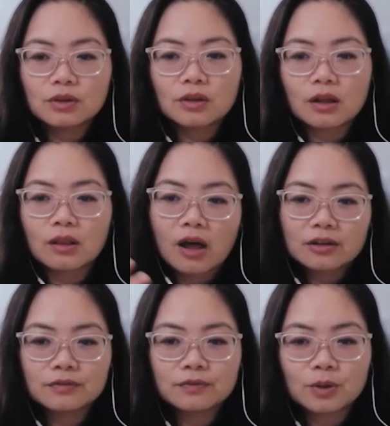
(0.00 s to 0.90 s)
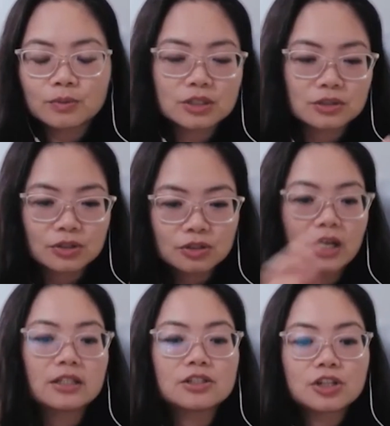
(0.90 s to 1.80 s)
a lot of what we do is
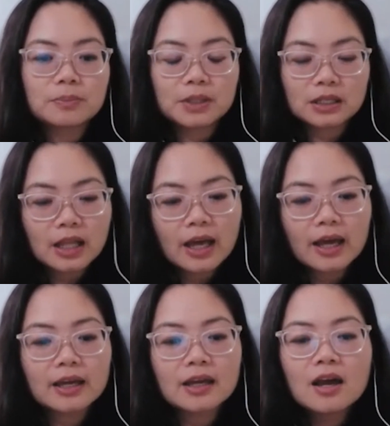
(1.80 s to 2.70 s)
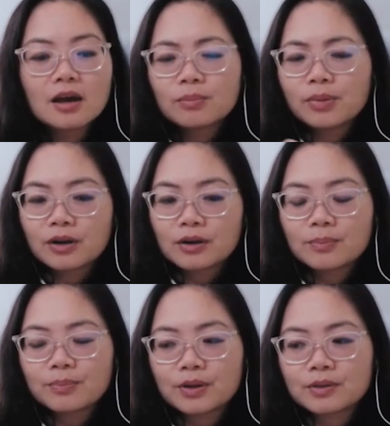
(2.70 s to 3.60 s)
trying to shape the clay,
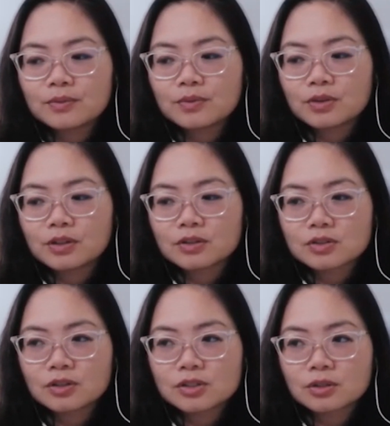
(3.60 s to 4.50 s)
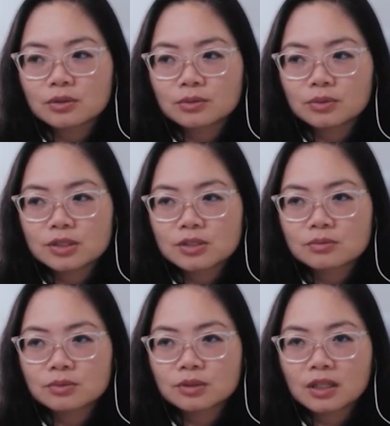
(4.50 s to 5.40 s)
but there's also this
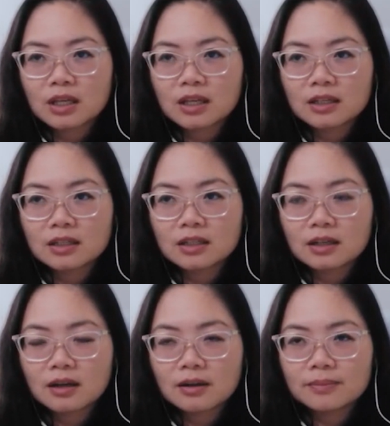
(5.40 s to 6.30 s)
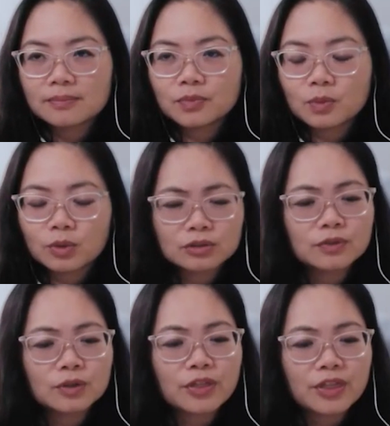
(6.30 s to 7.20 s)
really
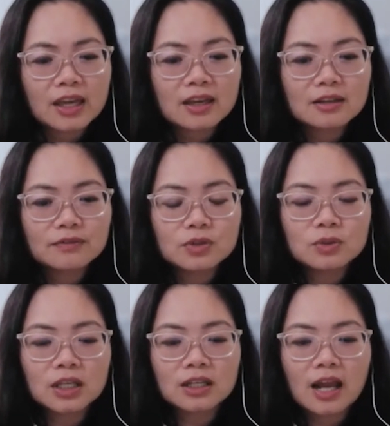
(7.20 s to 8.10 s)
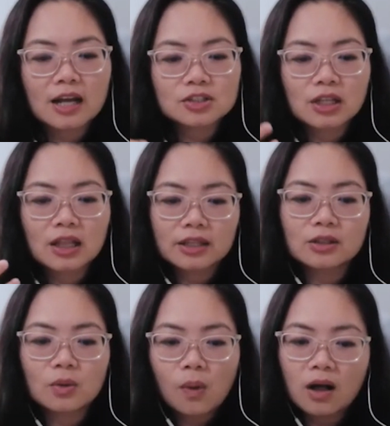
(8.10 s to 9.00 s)
wonderful thing if you can actually let
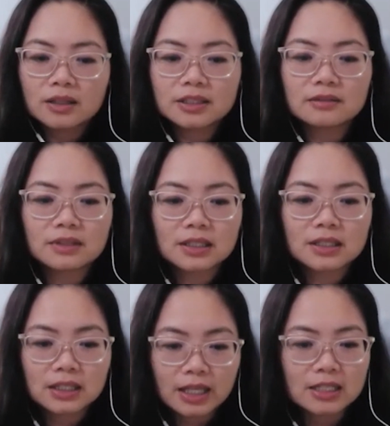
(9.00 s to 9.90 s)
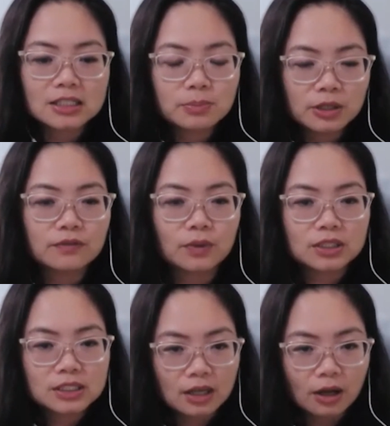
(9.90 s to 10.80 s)
the quality of the clay speak for
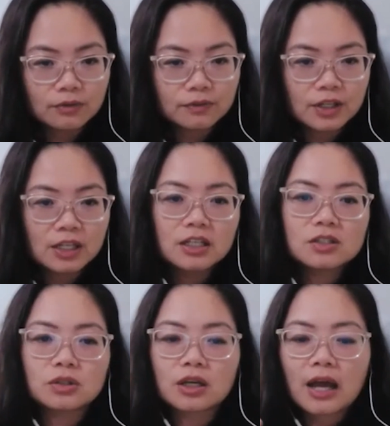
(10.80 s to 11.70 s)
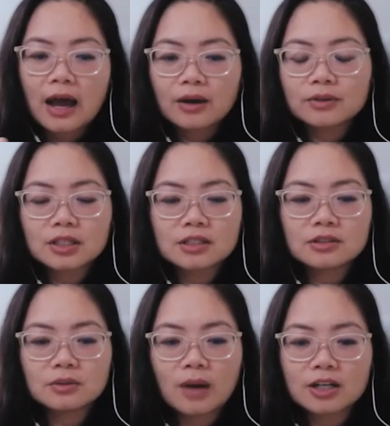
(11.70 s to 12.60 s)
itself. So like how can
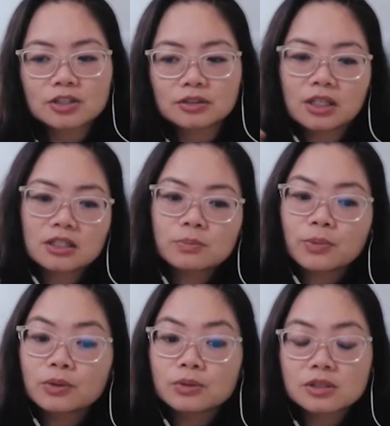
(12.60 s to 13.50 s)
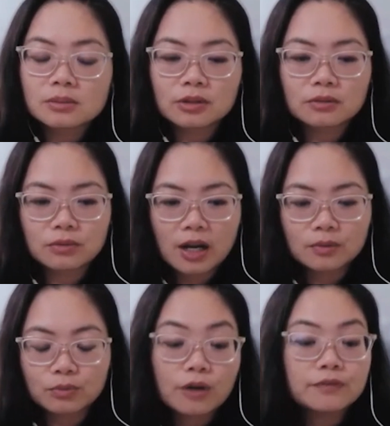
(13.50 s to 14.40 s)
you actually expose some of the
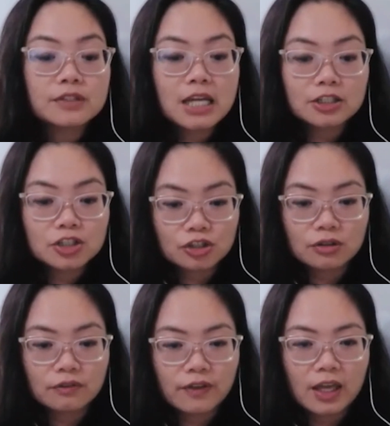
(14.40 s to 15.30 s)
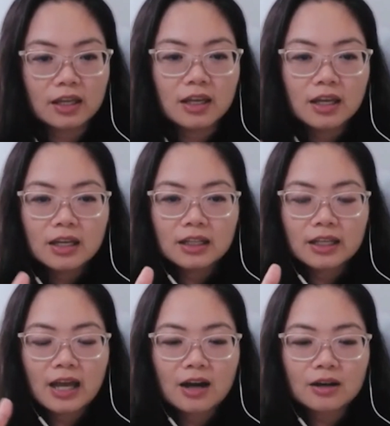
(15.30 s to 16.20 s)
rough texture of it?
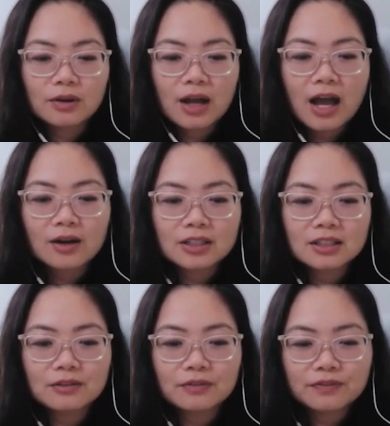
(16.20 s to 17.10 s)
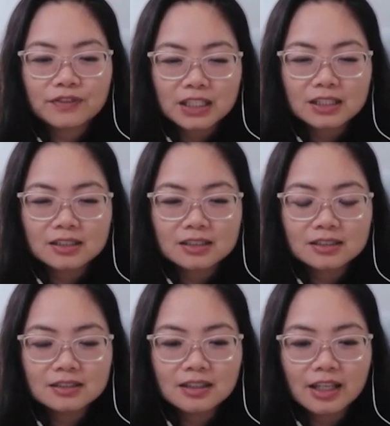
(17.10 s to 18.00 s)
Like how can it
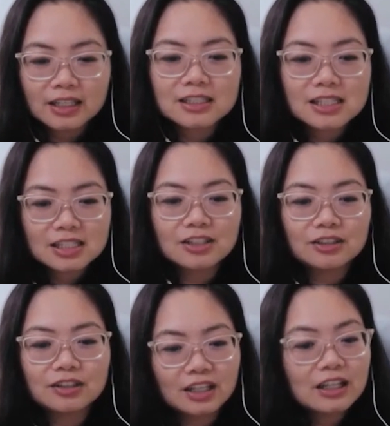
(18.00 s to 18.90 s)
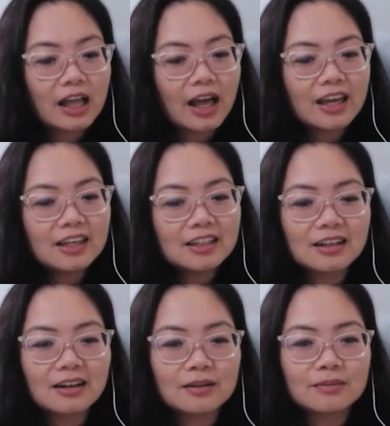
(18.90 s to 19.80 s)
feel like it's still the clay
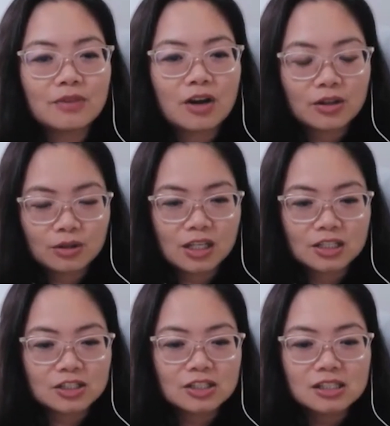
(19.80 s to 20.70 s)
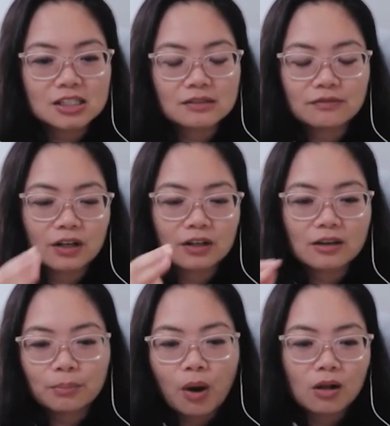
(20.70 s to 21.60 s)
rather than just this
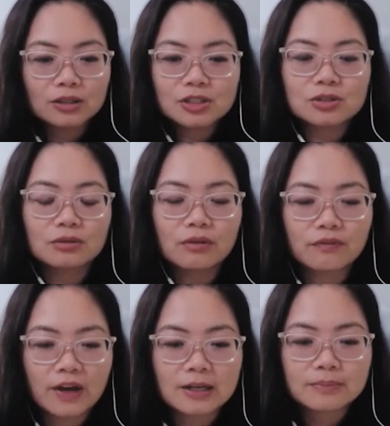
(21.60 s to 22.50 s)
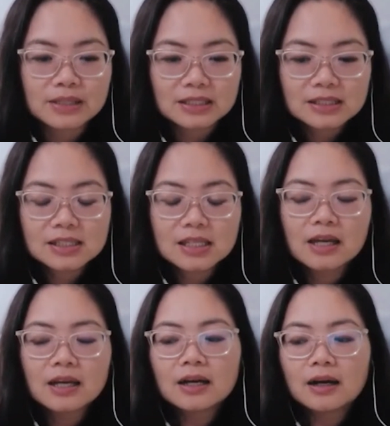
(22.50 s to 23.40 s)
very polished or refined piece?
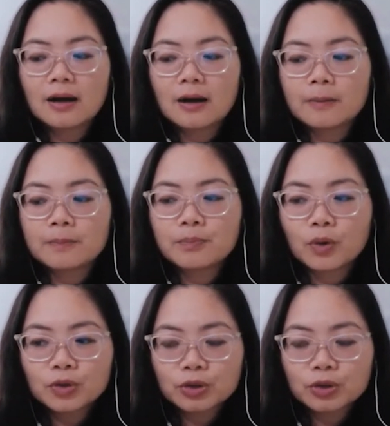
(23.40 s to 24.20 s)
Both